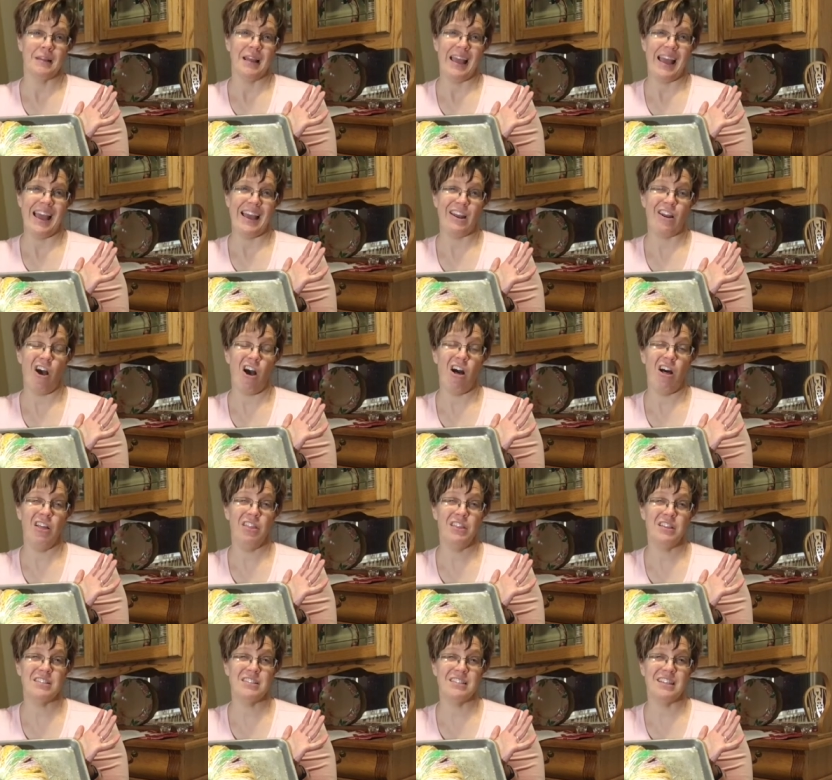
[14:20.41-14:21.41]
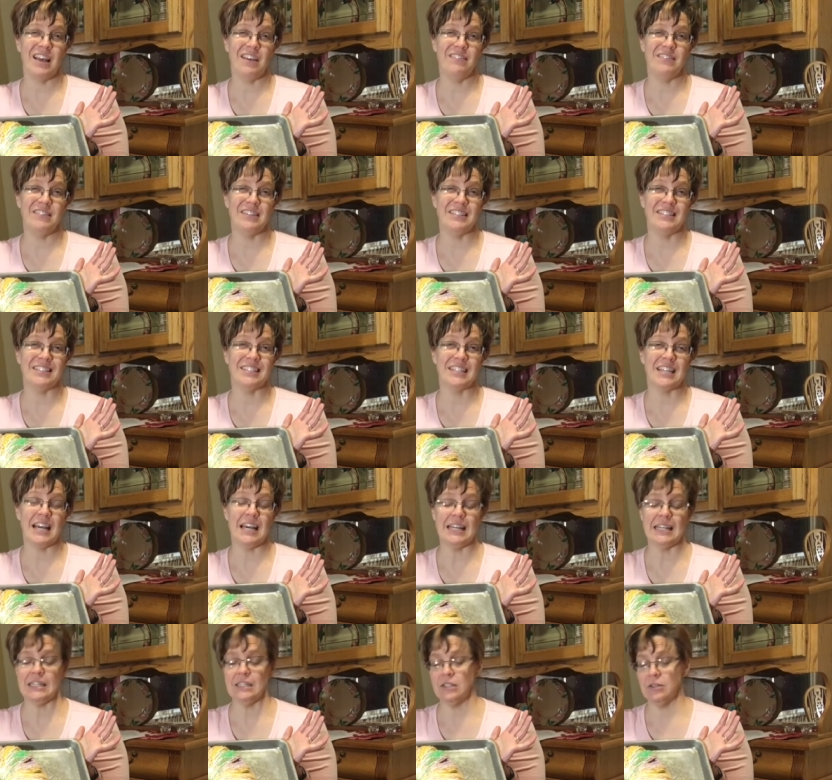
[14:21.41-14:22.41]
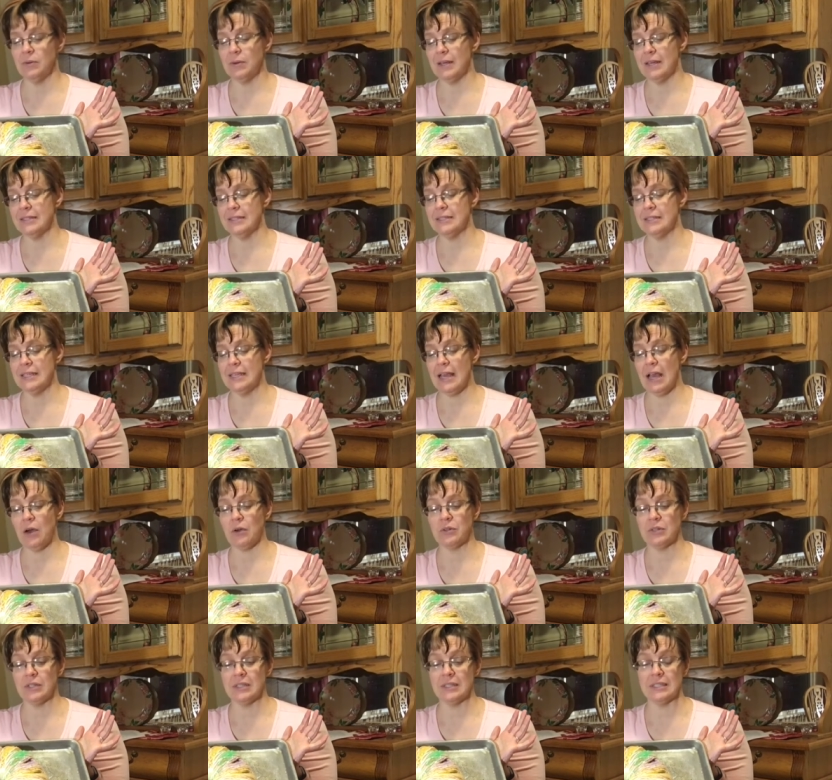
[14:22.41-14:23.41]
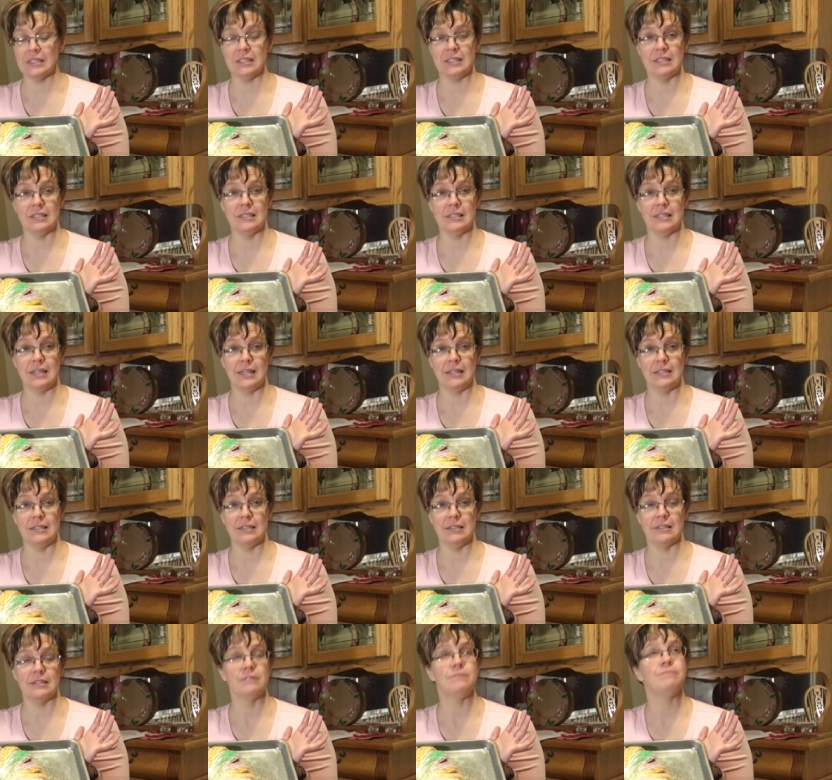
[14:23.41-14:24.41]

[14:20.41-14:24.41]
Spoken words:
And all that's left is to cut into it and see how delicious it tastes.